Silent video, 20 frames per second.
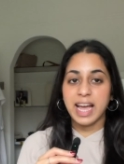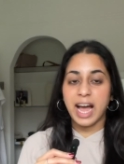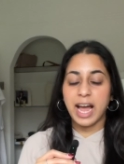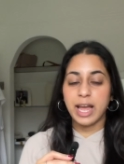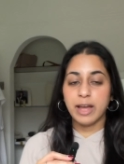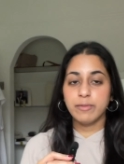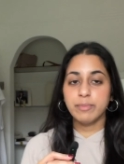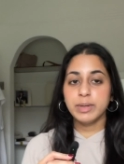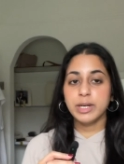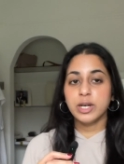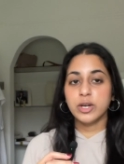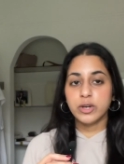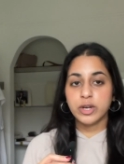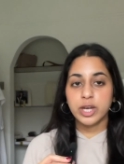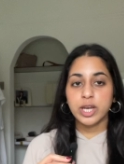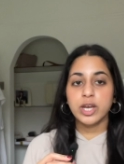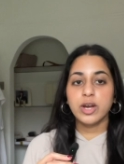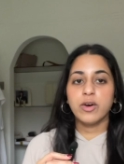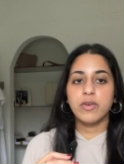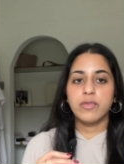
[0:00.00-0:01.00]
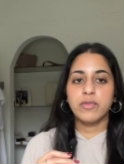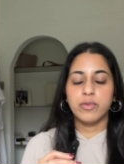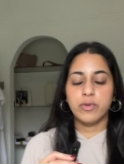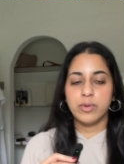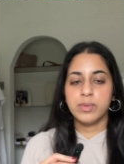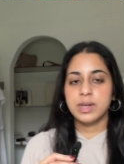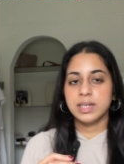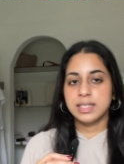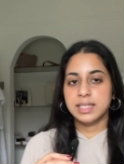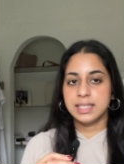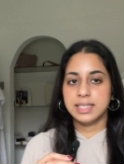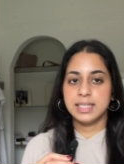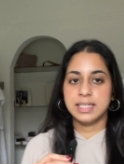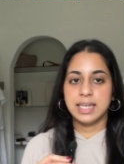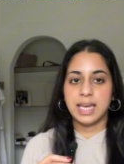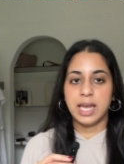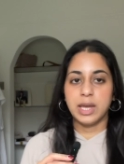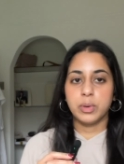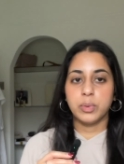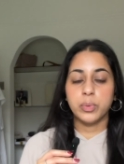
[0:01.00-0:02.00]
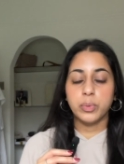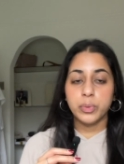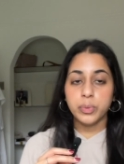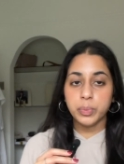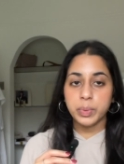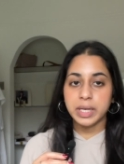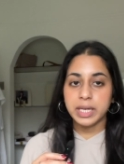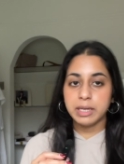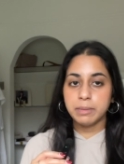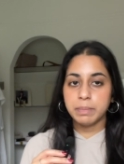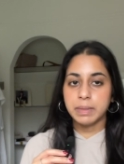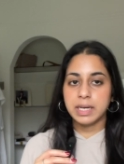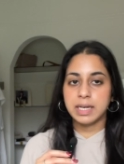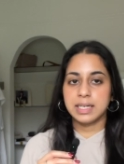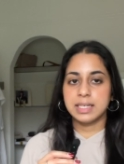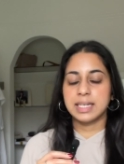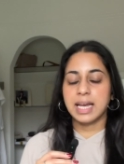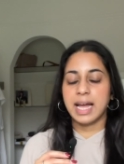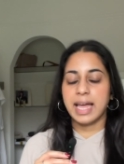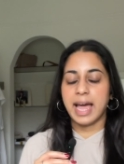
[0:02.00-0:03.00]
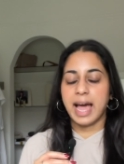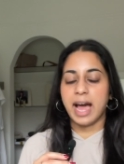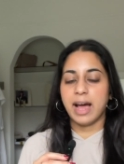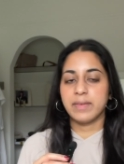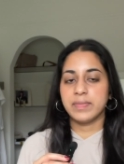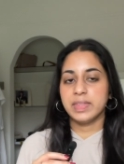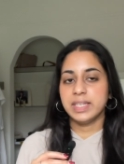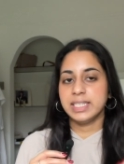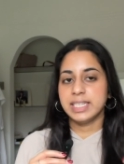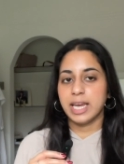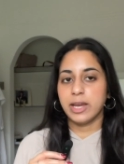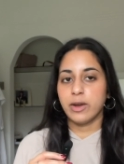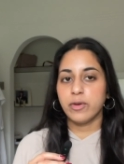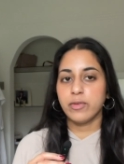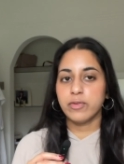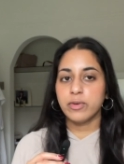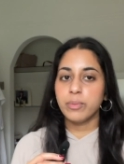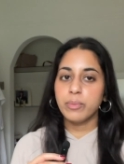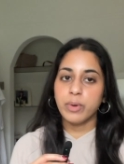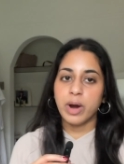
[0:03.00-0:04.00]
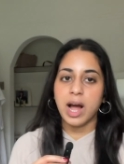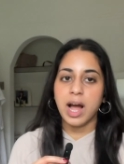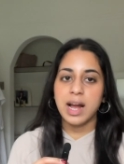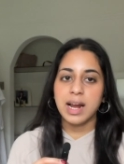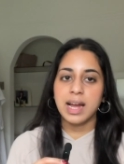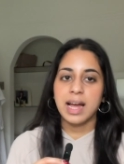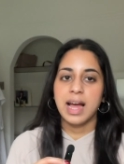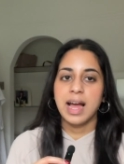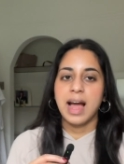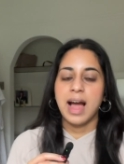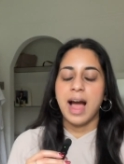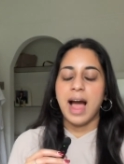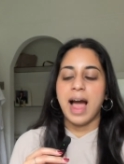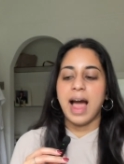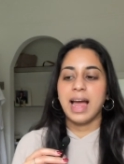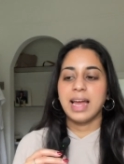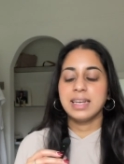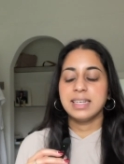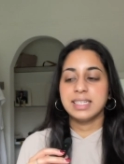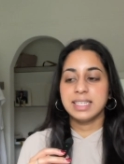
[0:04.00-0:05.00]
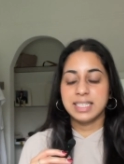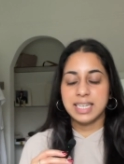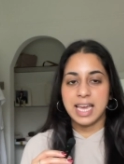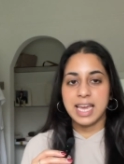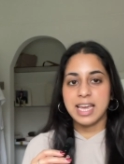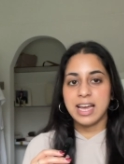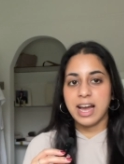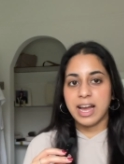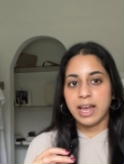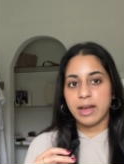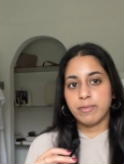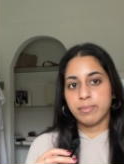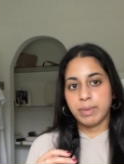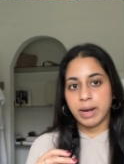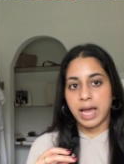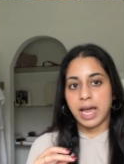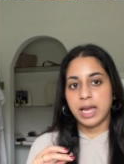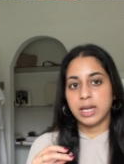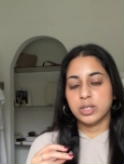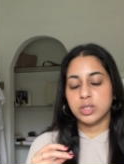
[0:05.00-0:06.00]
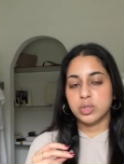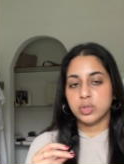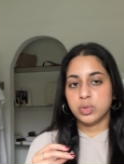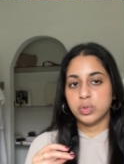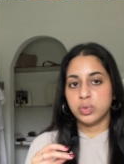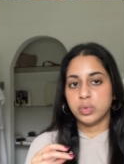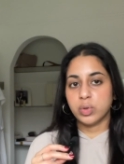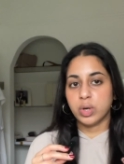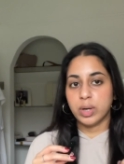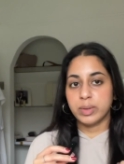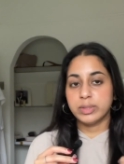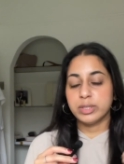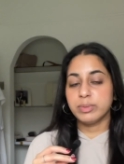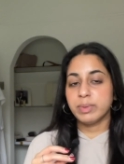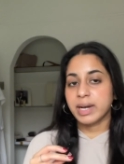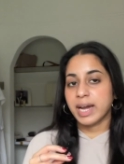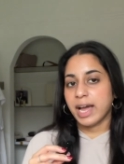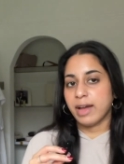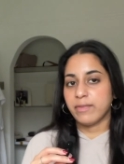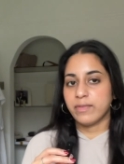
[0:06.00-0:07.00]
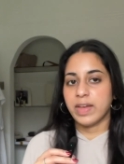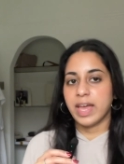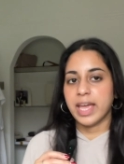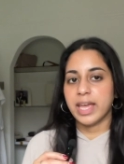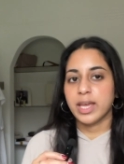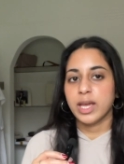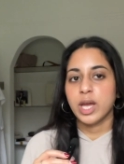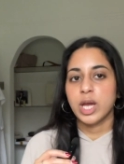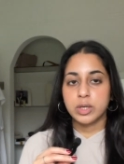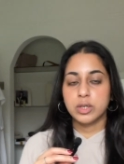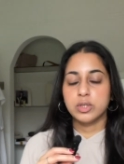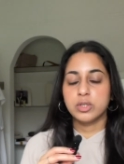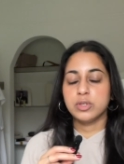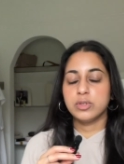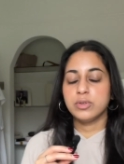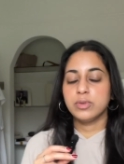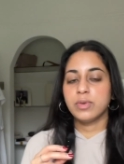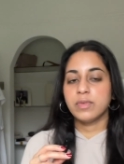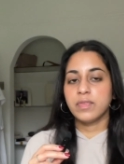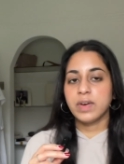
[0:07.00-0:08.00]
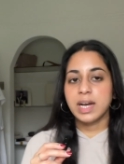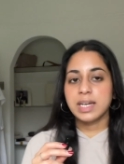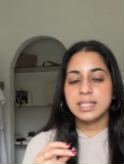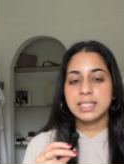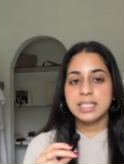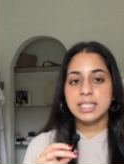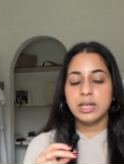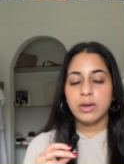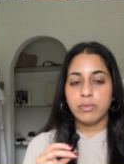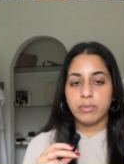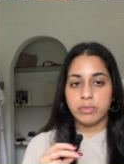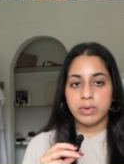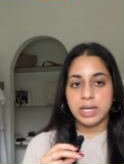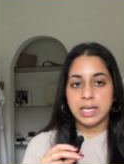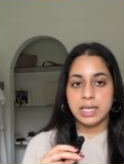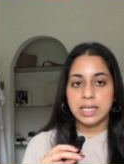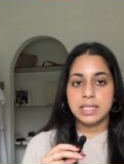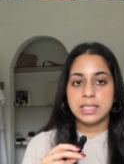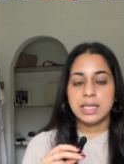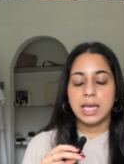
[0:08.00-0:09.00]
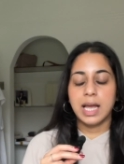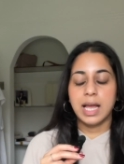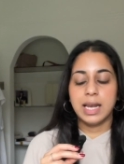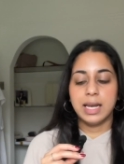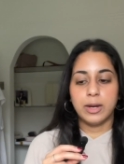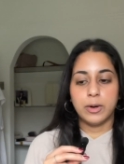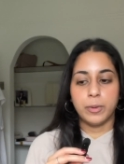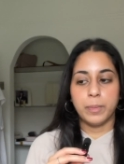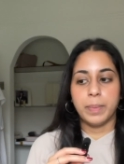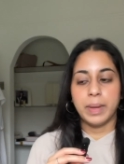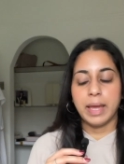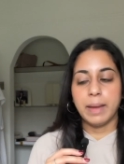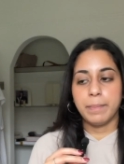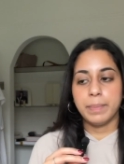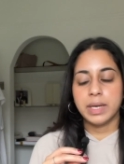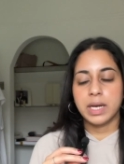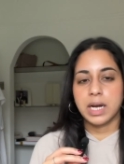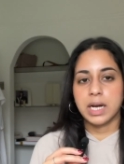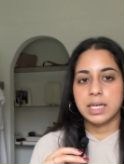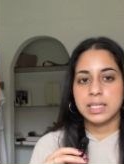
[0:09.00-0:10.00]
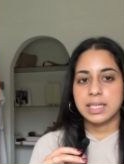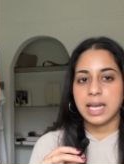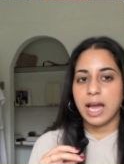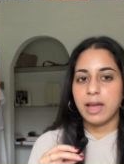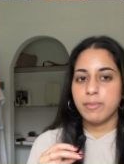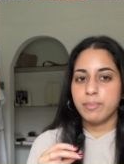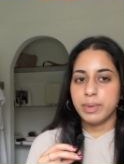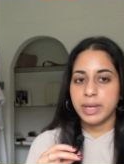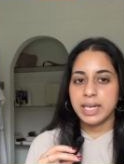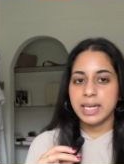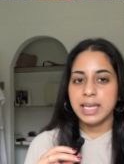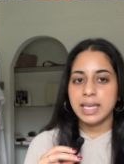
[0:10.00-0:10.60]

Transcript: I have been looking forward to today all week because I have the day off from work, and today I have planned to go to a cafe to firstly read a little bit because I've been